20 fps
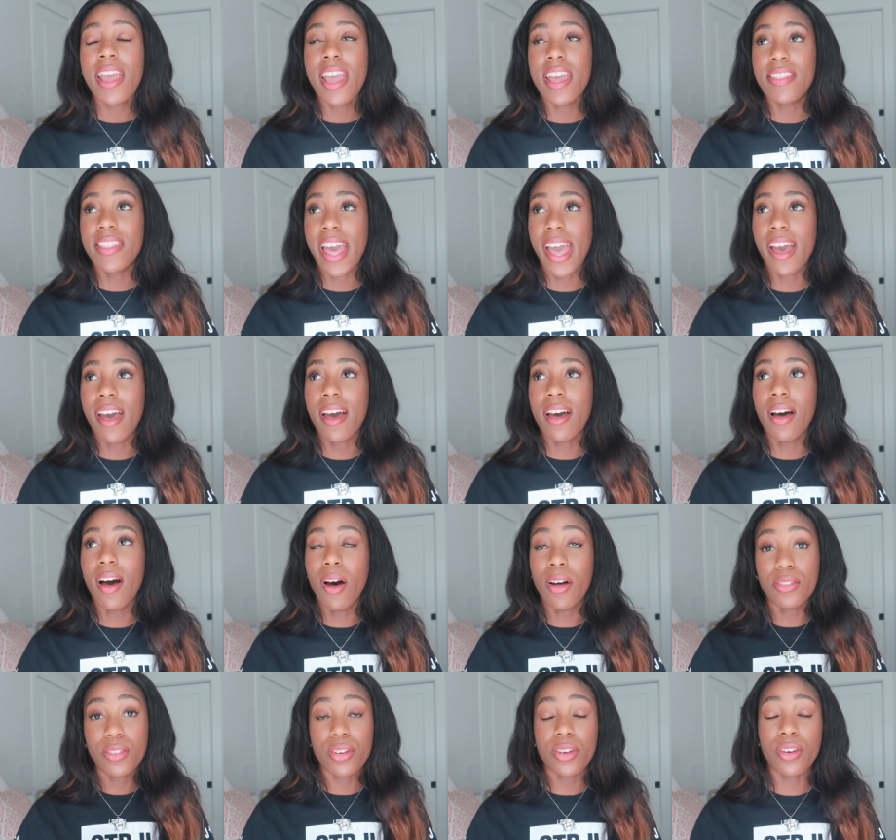and that
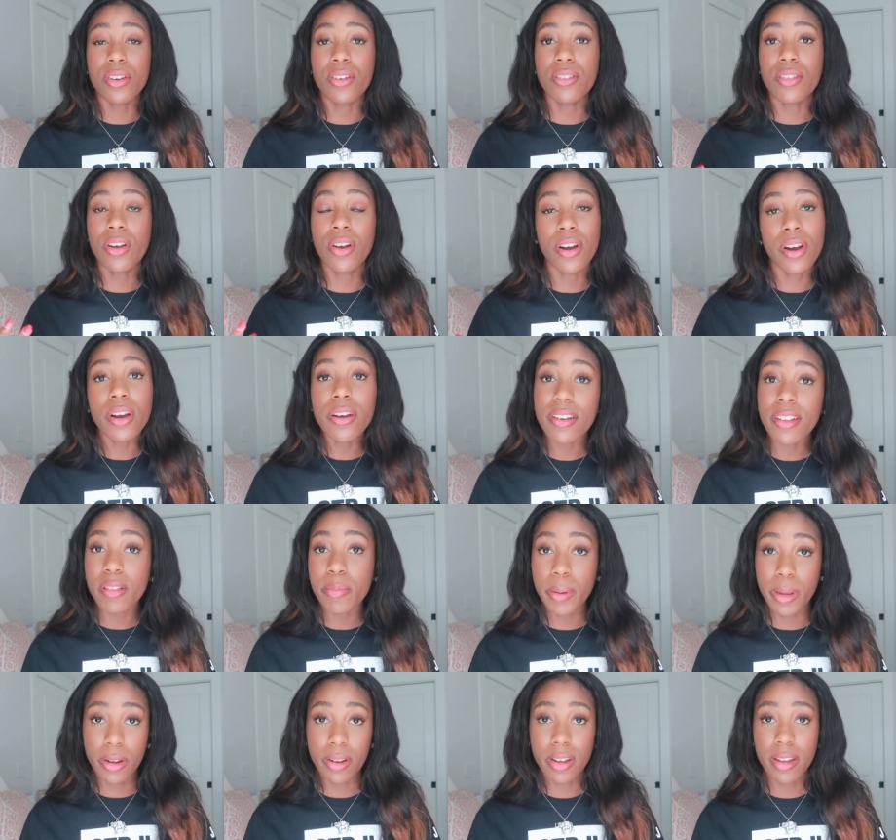alters her
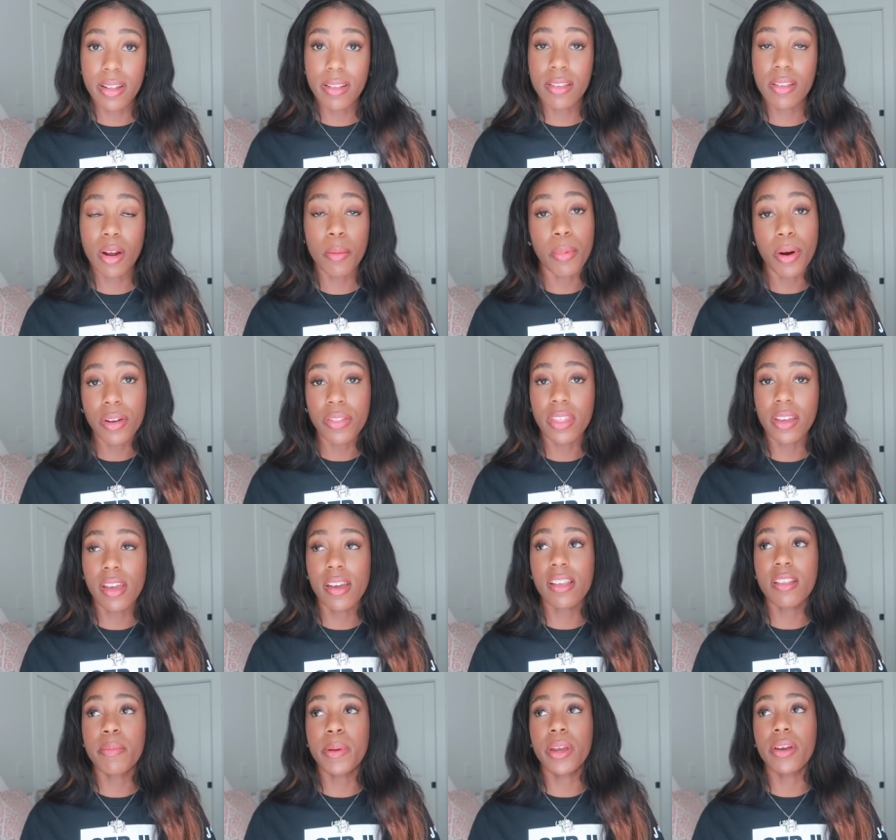experience, her birthing
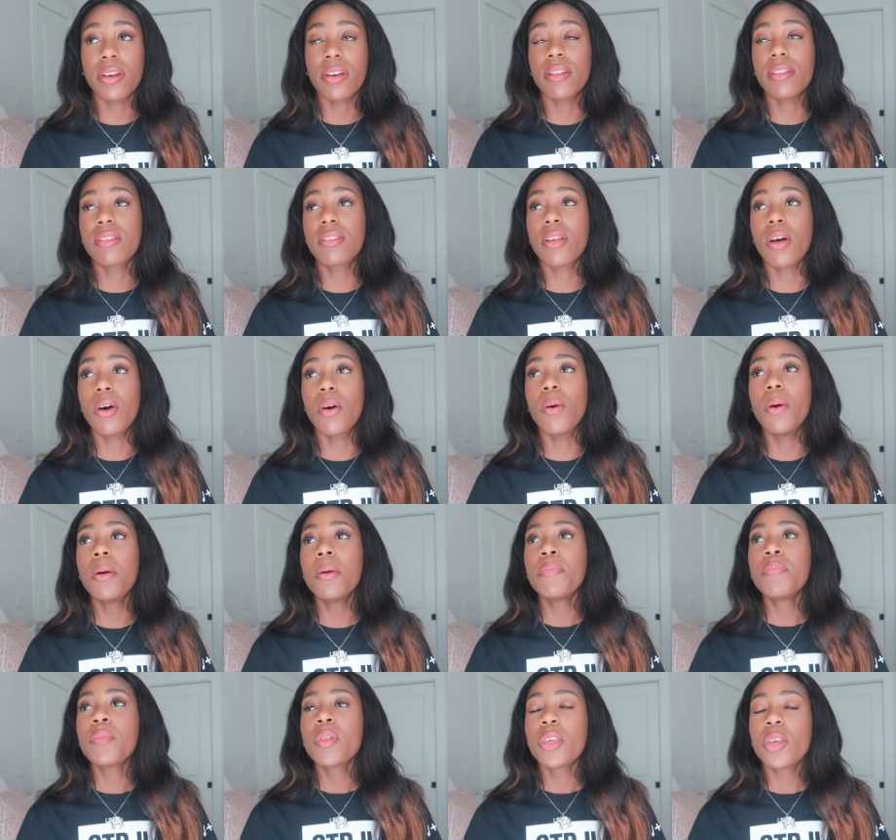experience. So
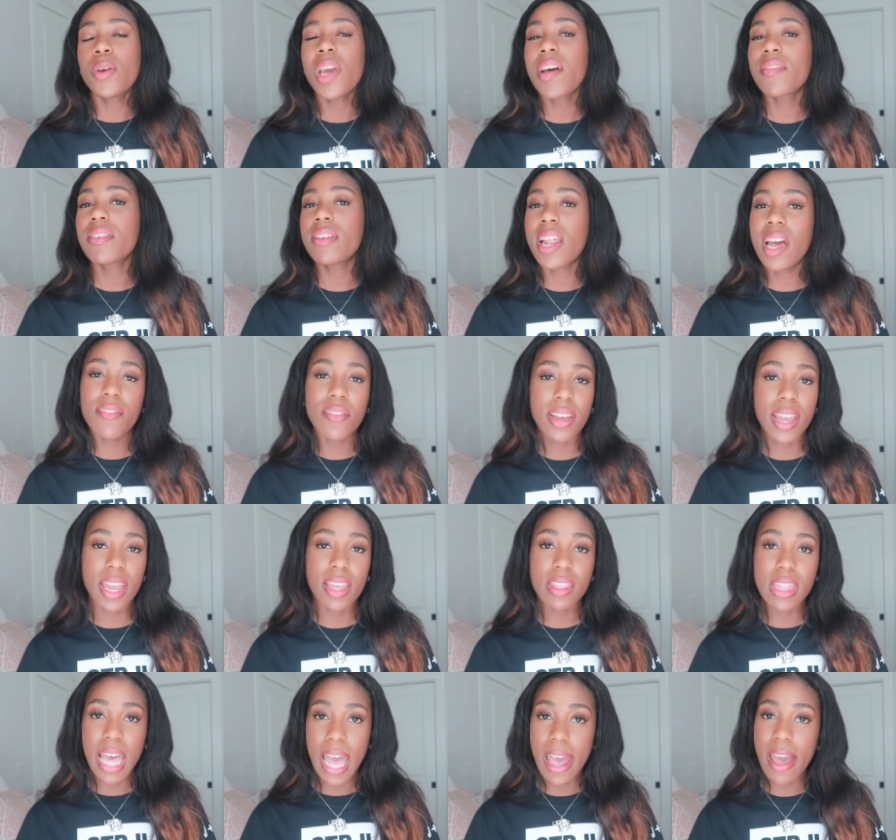you have to
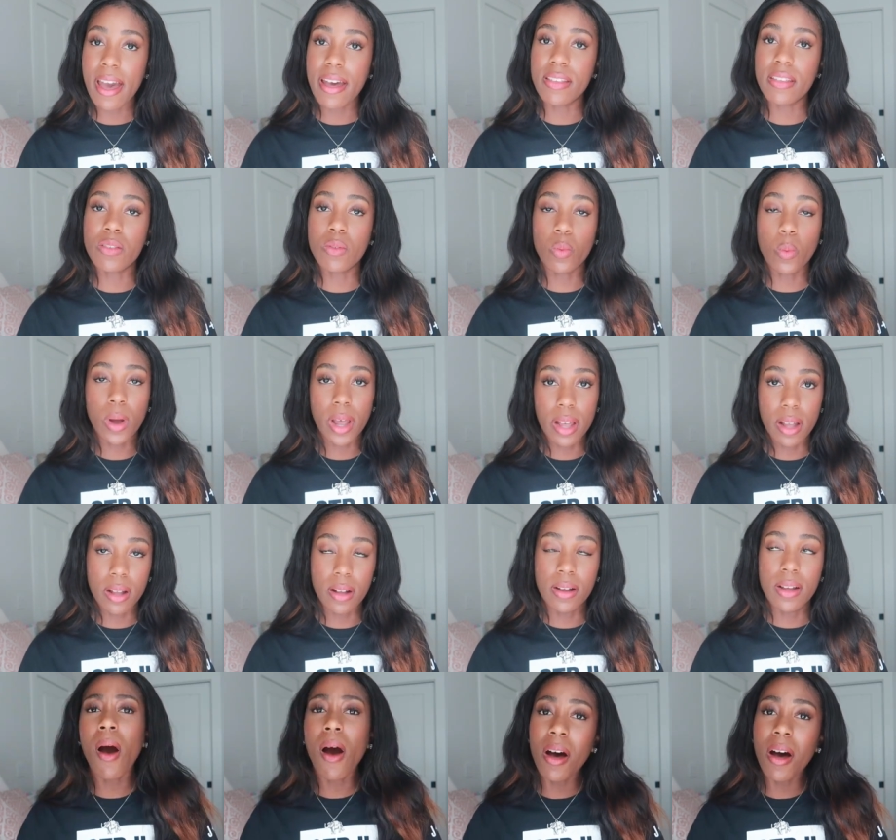navigate that as well.